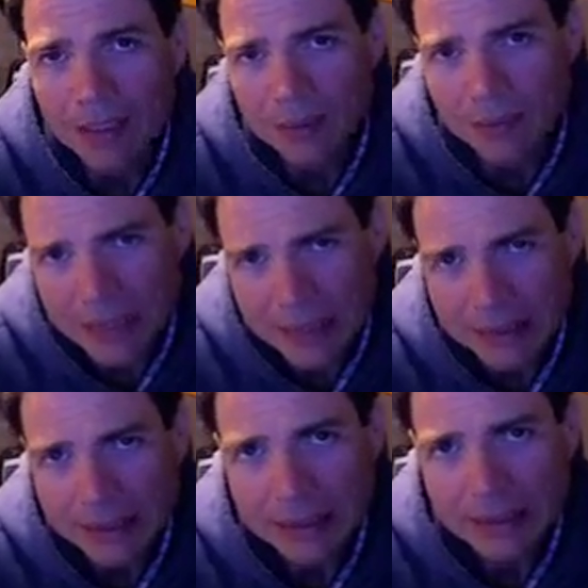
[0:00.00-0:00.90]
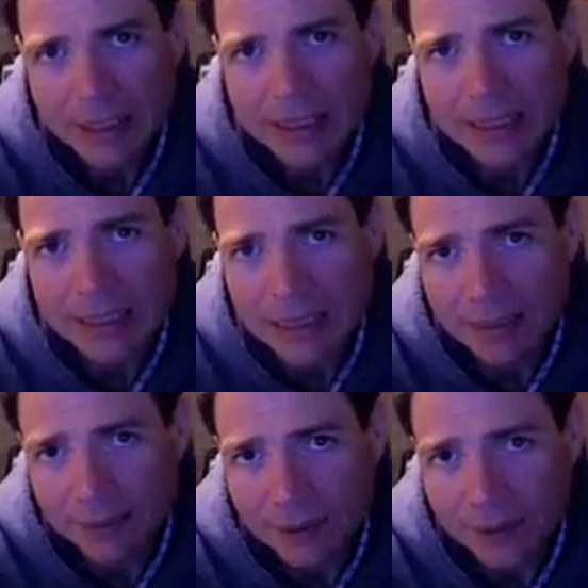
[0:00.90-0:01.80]
So recently, the lessons that
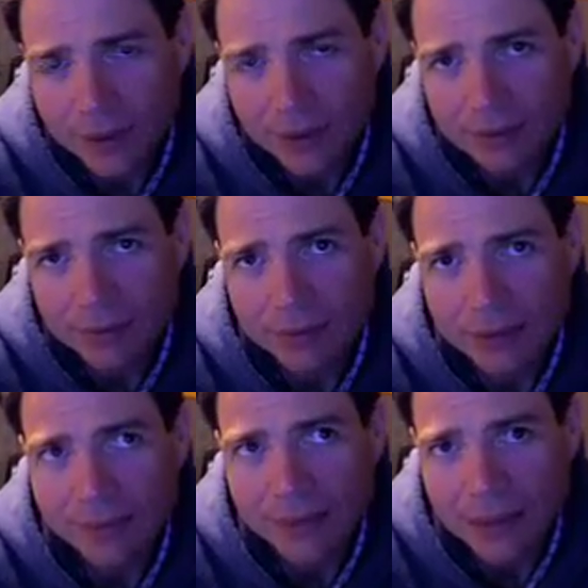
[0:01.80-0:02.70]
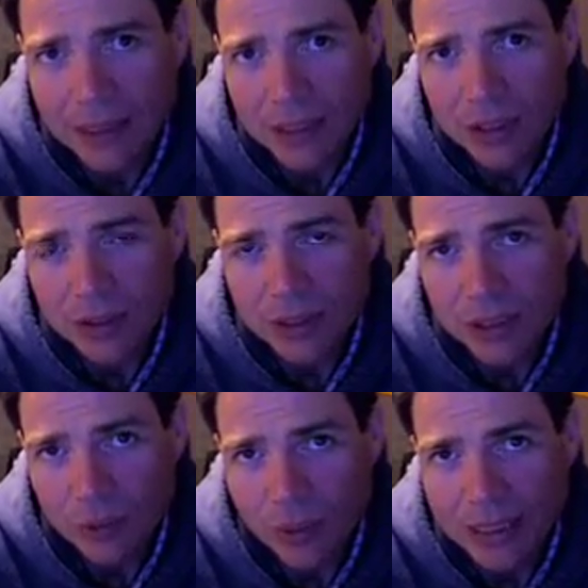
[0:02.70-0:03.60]
I've learned living in this new
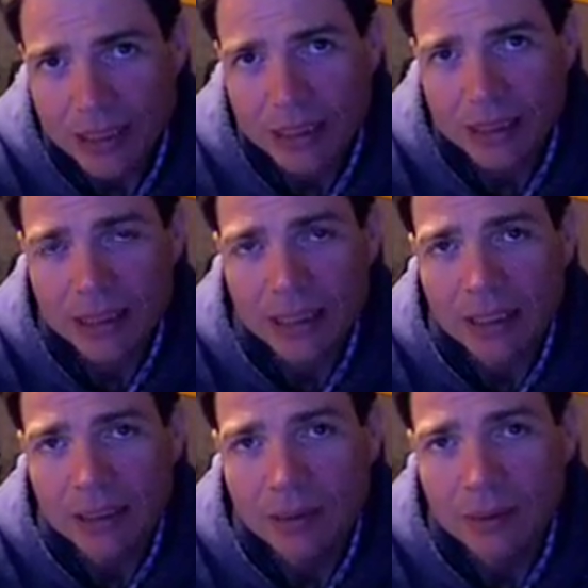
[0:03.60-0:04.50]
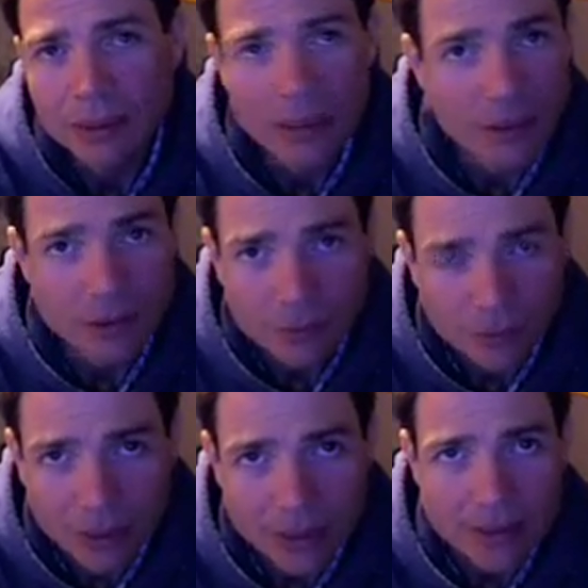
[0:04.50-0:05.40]
situation with these new
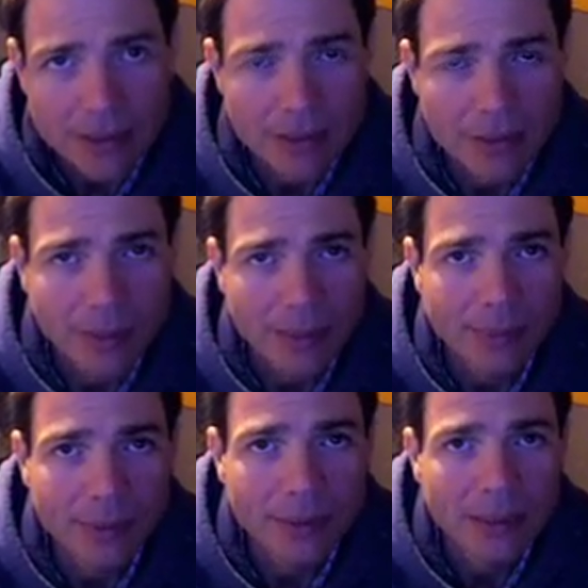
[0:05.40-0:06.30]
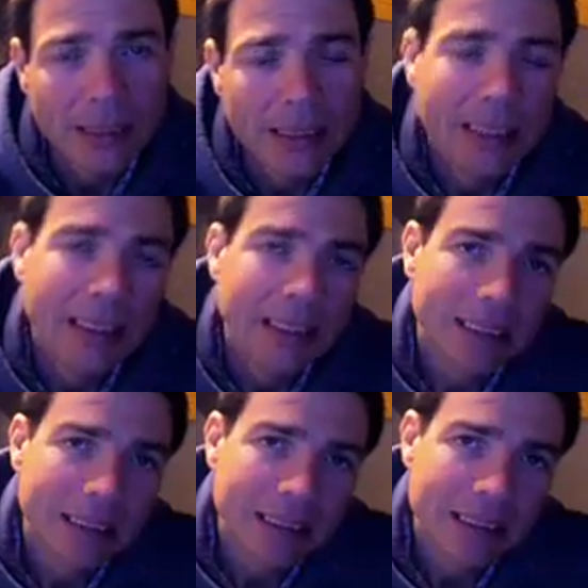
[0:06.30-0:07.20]
friends, new people,
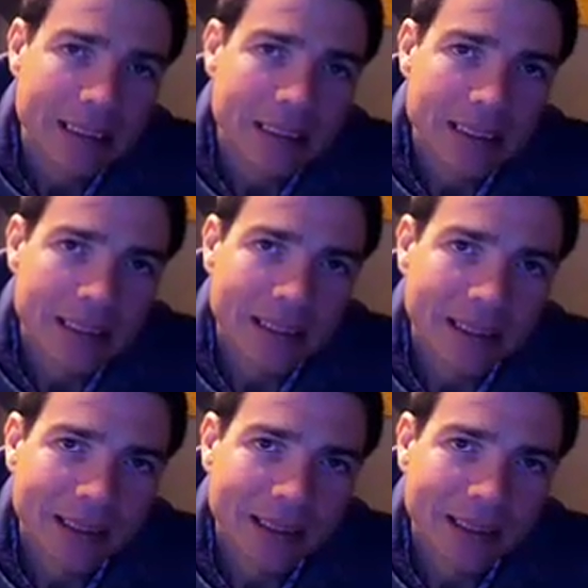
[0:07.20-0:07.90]
is,